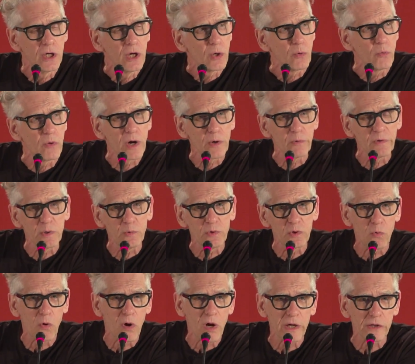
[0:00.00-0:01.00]
where we would
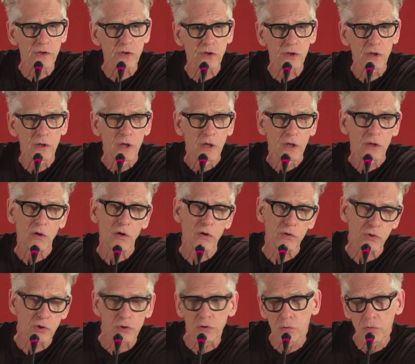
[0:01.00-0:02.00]
watch
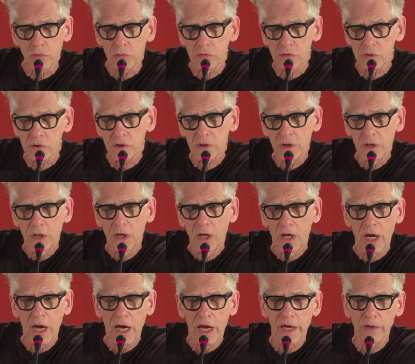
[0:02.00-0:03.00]
cartoons
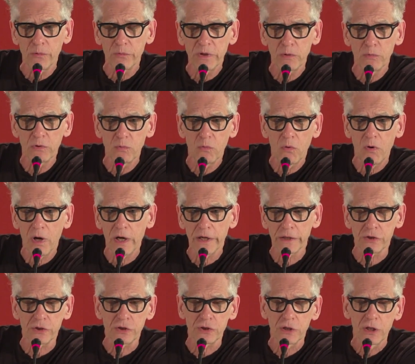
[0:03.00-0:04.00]
and we would
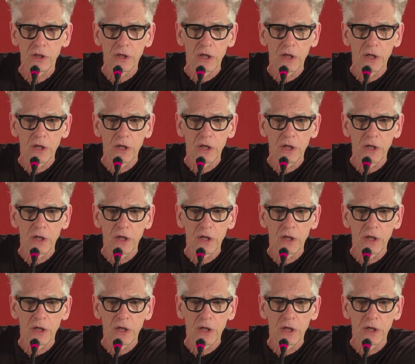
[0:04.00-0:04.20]
watch